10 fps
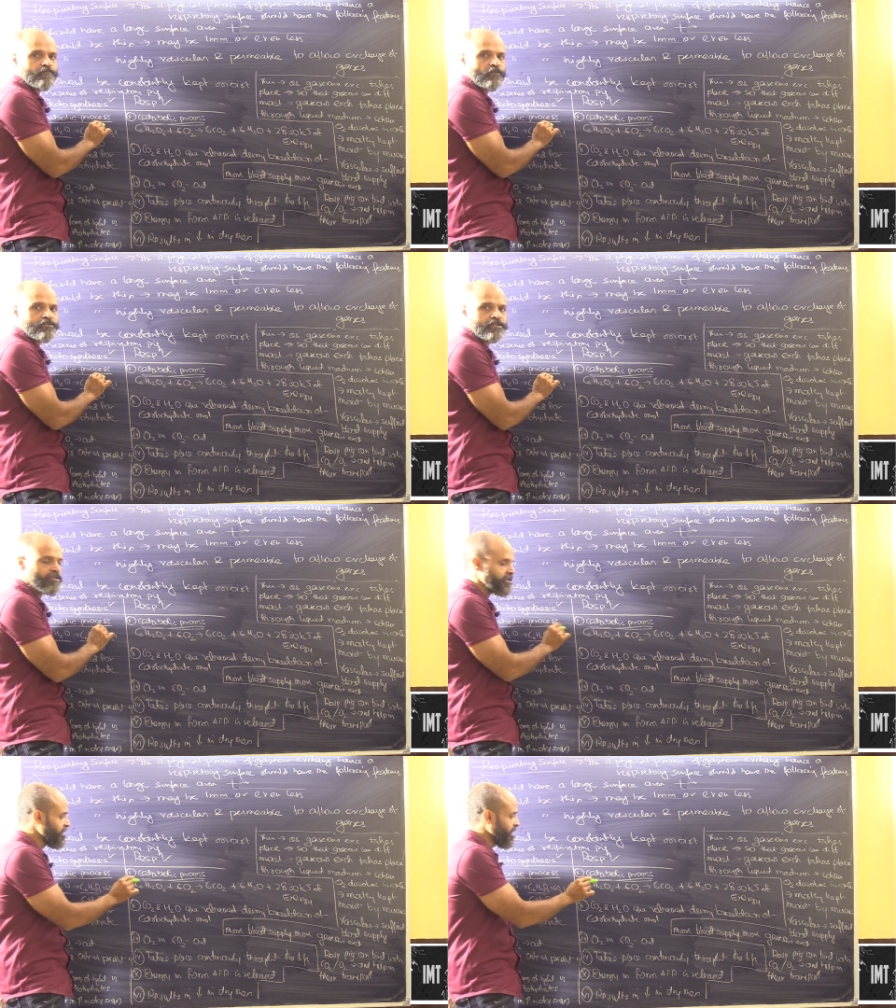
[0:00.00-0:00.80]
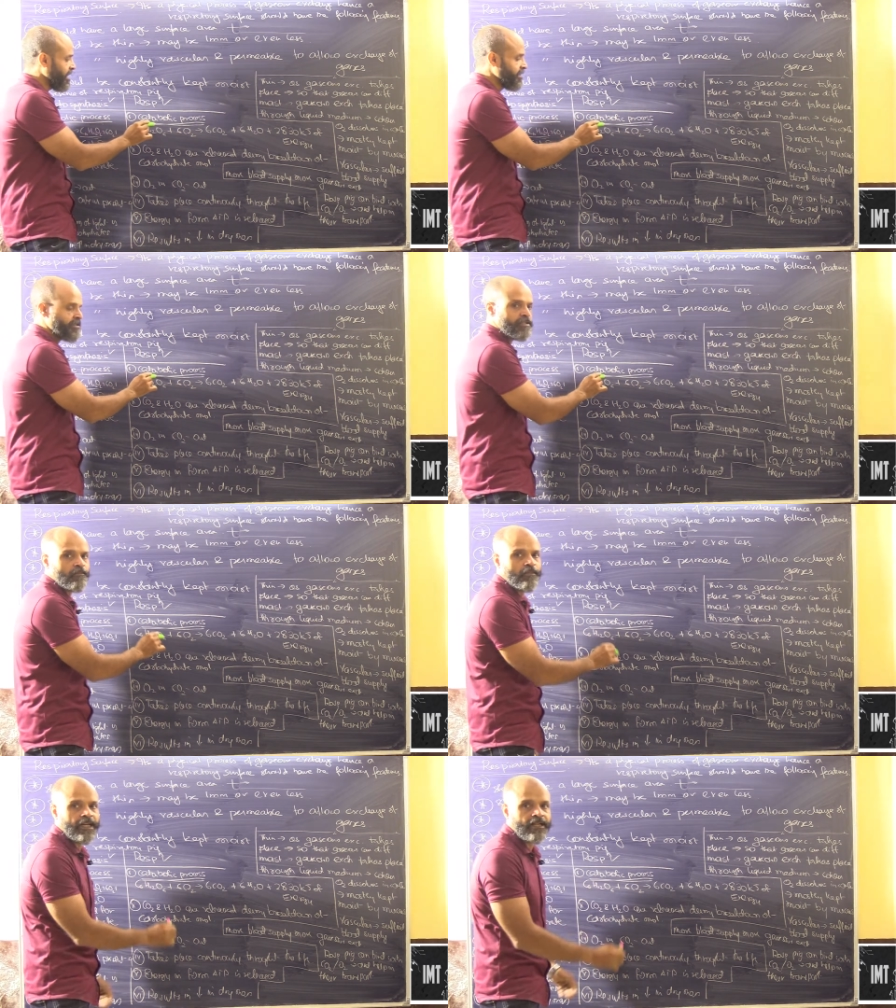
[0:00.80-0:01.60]
process and this is a
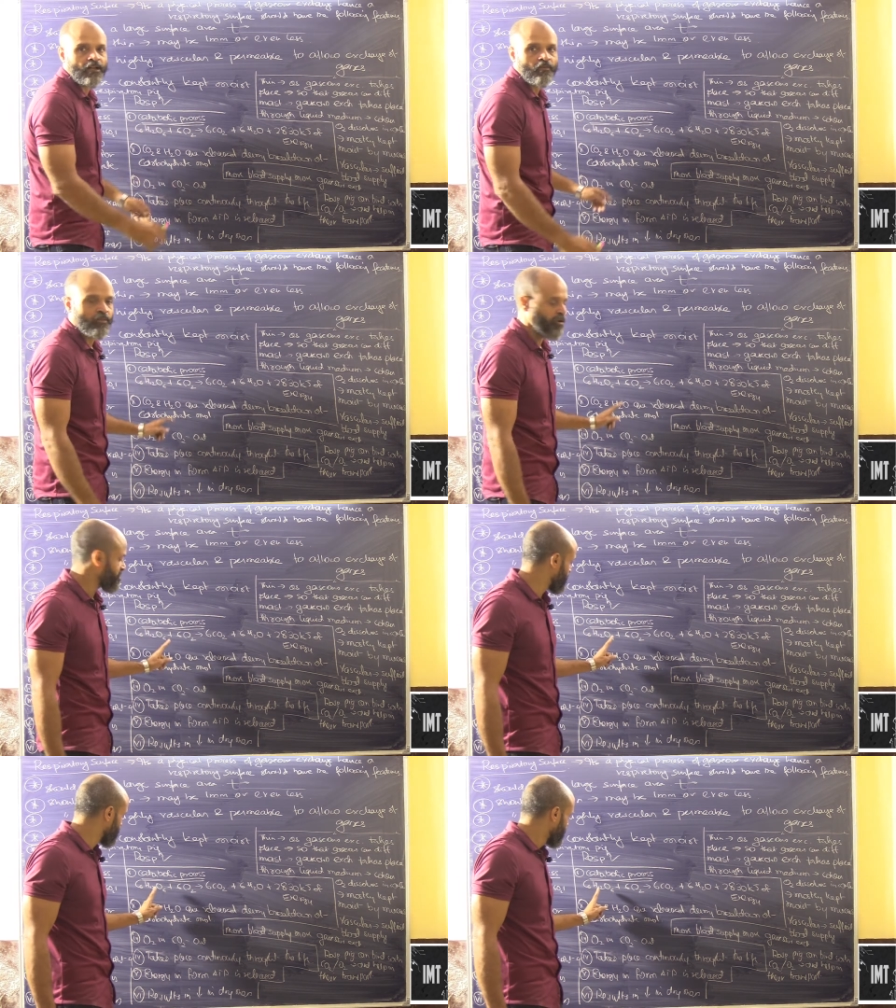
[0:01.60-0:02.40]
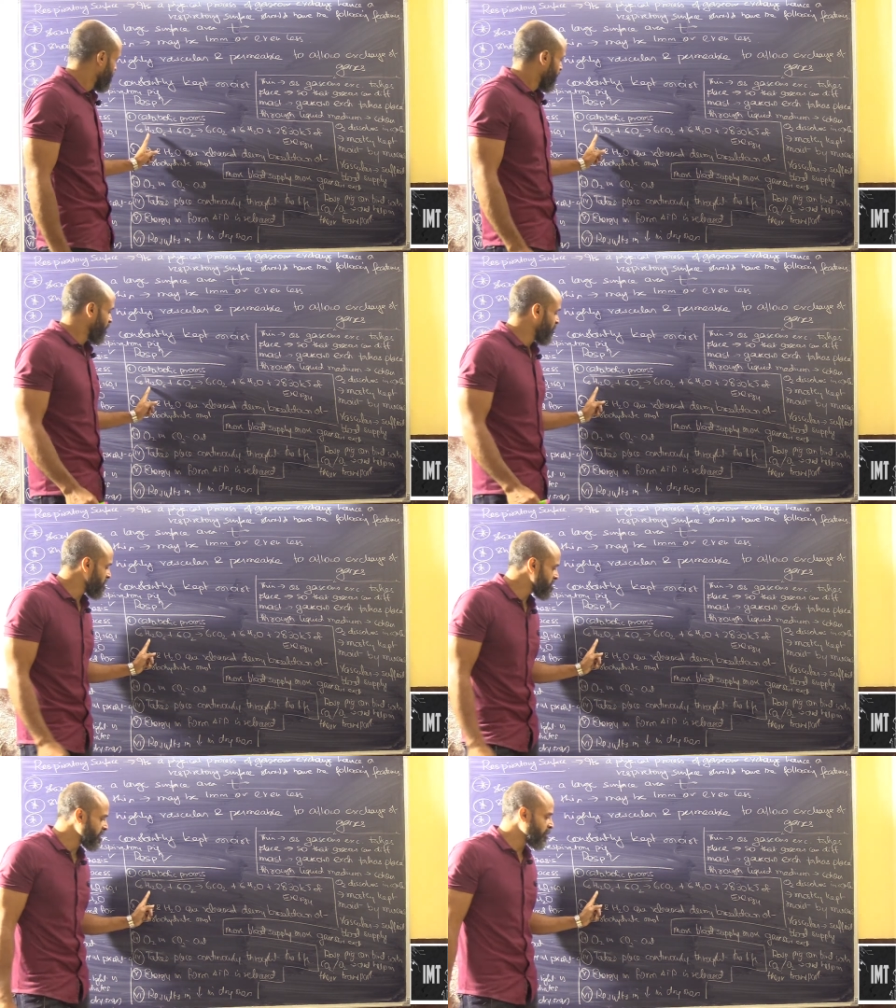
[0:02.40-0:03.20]
breakdown process in
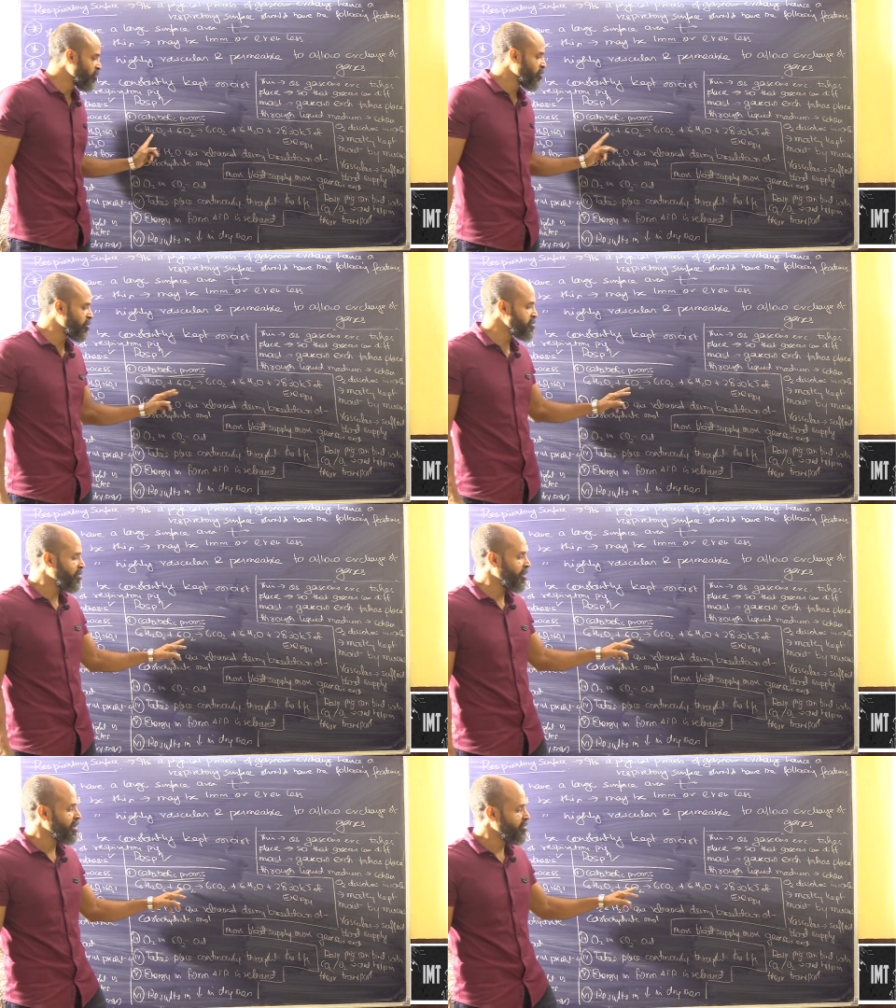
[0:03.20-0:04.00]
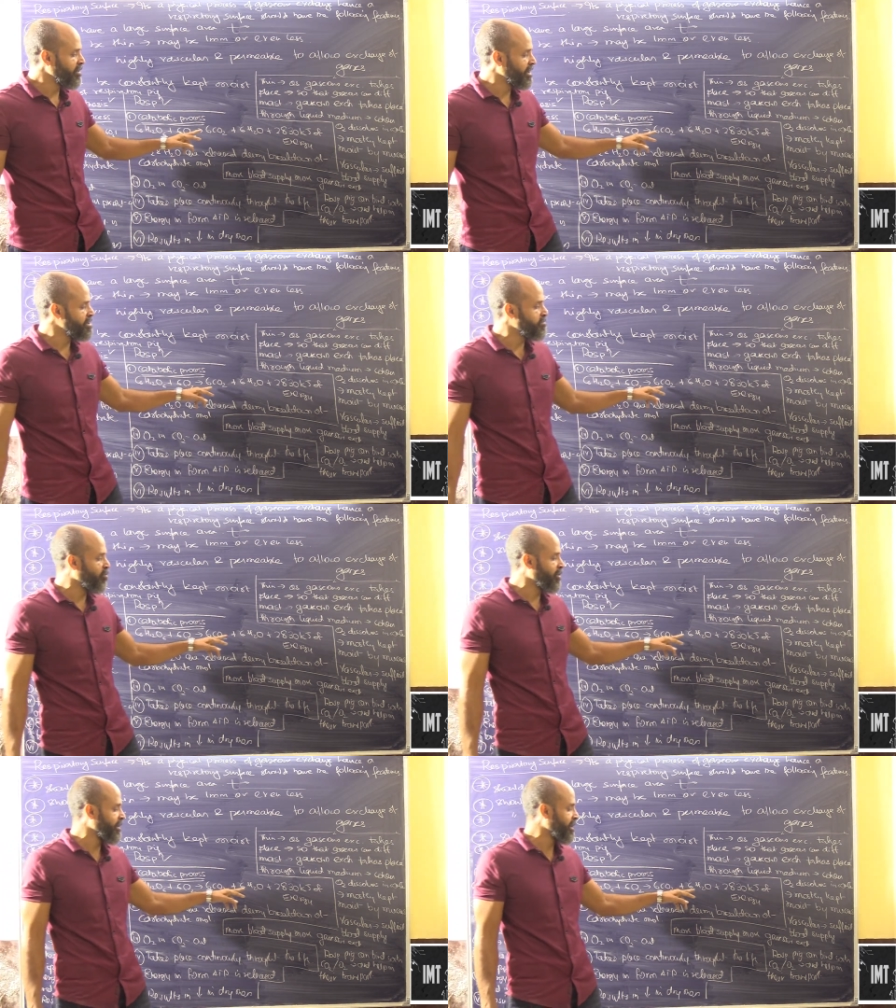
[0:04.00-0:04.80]
which the glucose molecule gets
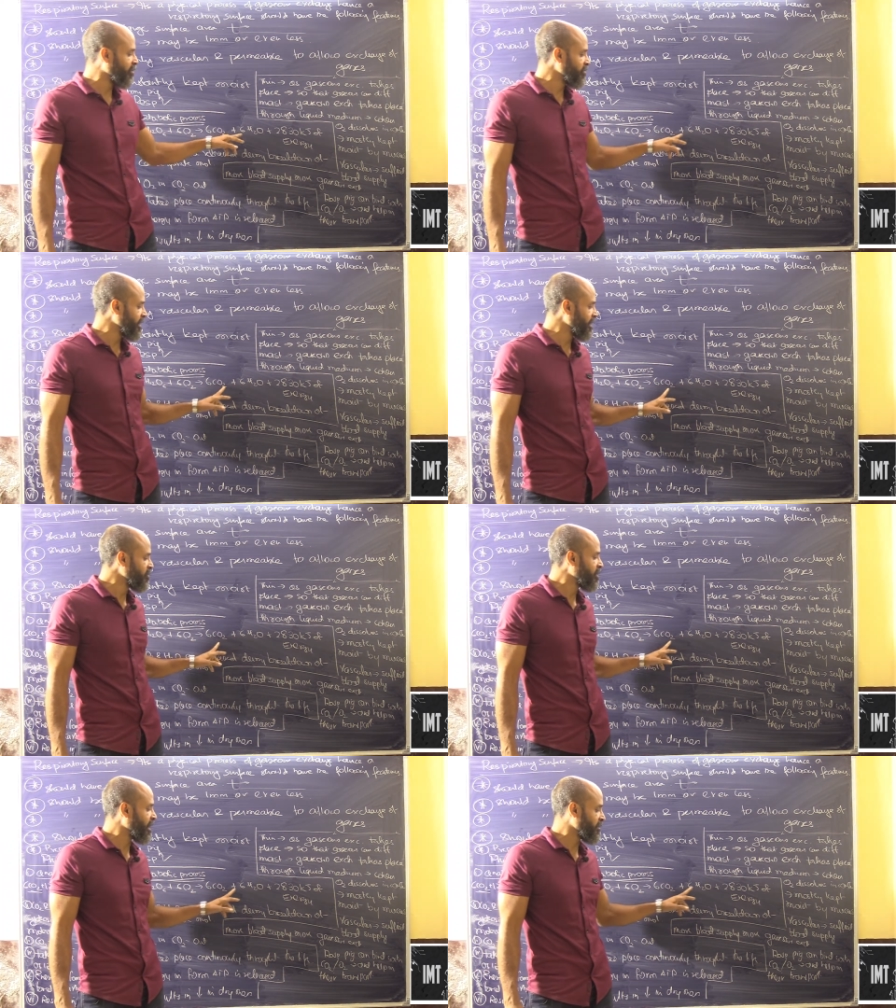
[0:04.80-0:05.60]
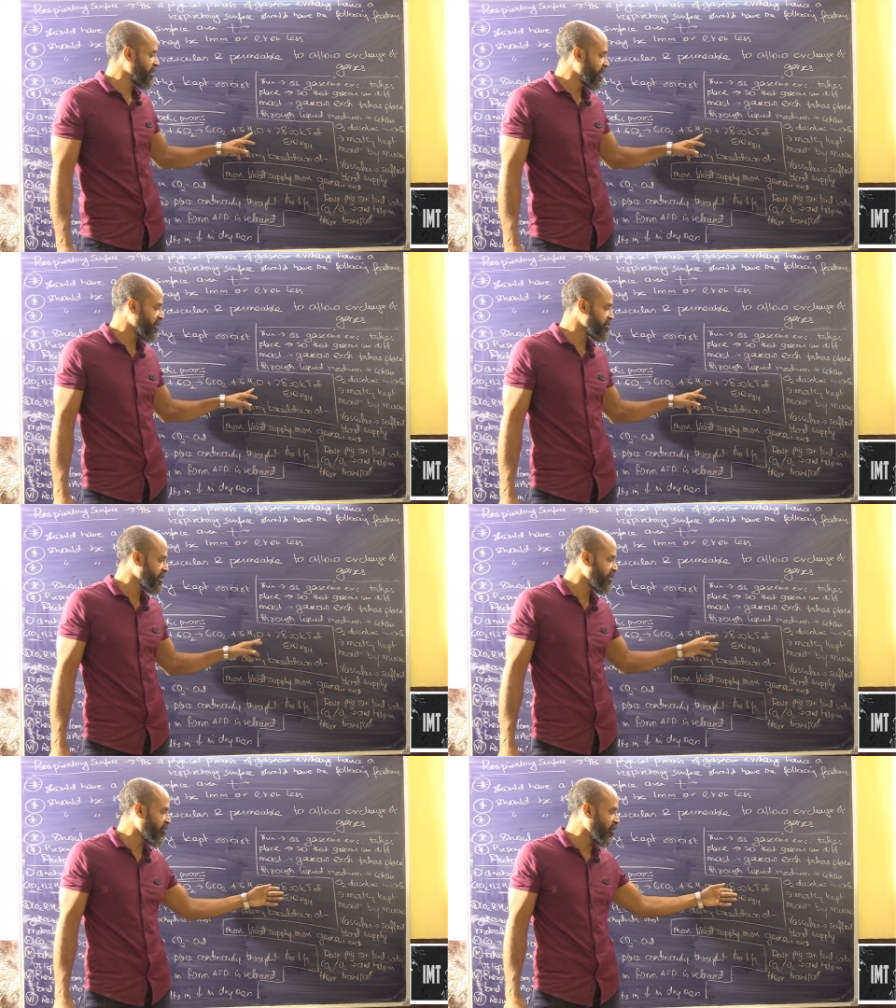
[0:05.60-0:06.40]
broken down into carbon
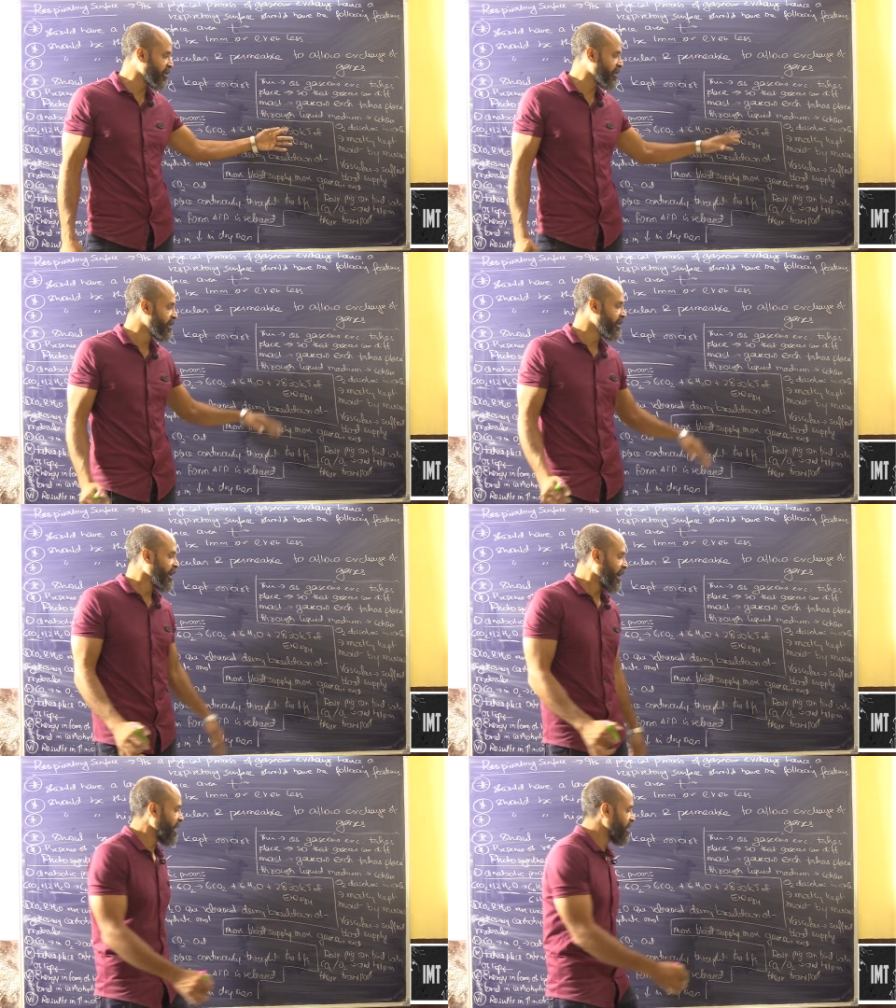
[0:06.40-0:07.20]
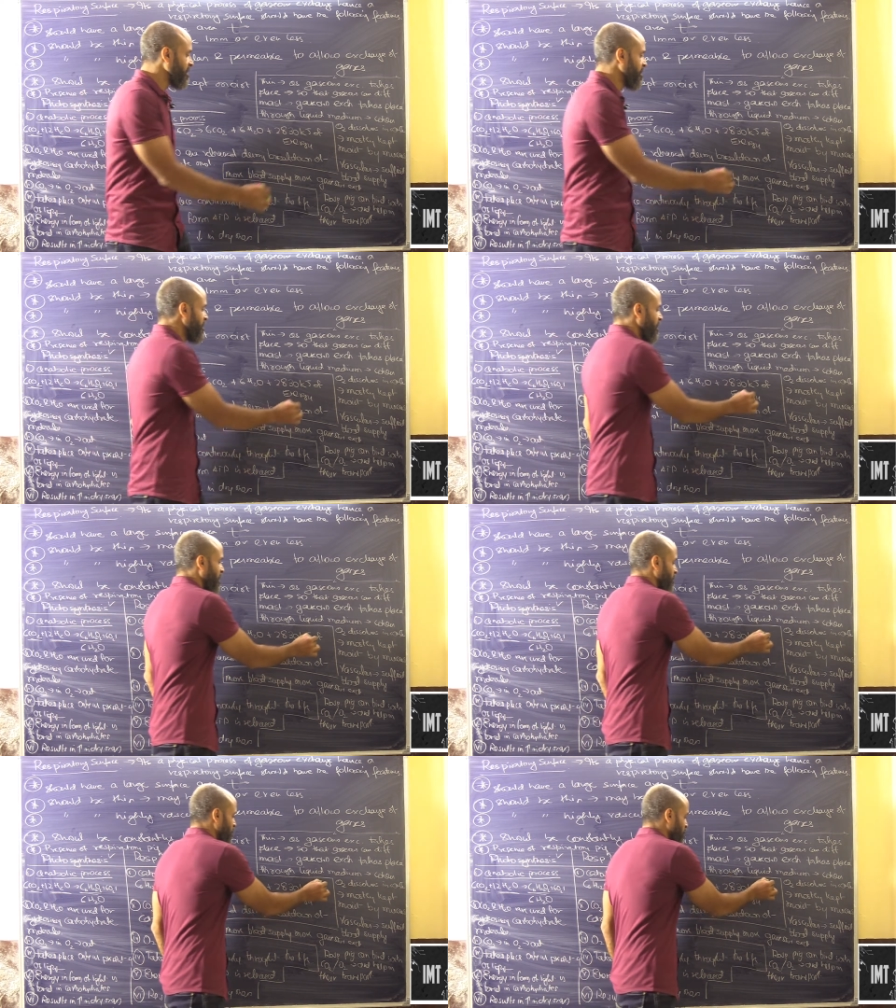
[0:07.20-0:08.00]
dioxide, water, and
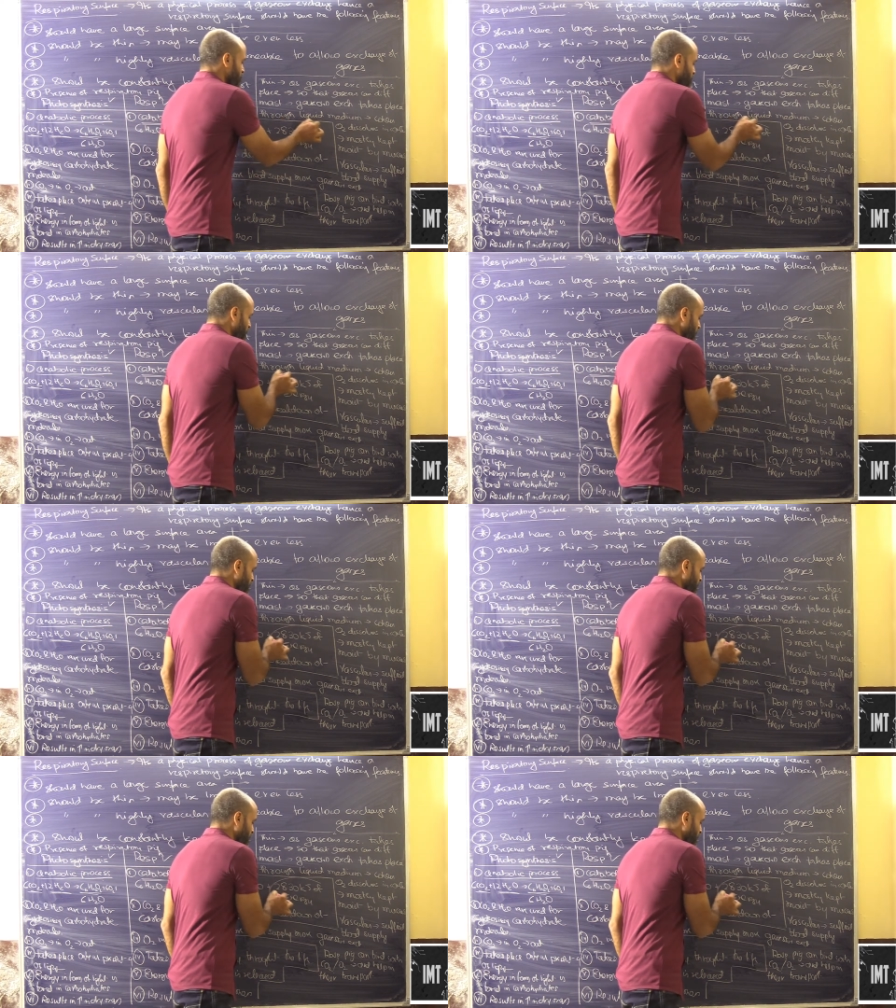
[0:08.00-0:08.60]
approximately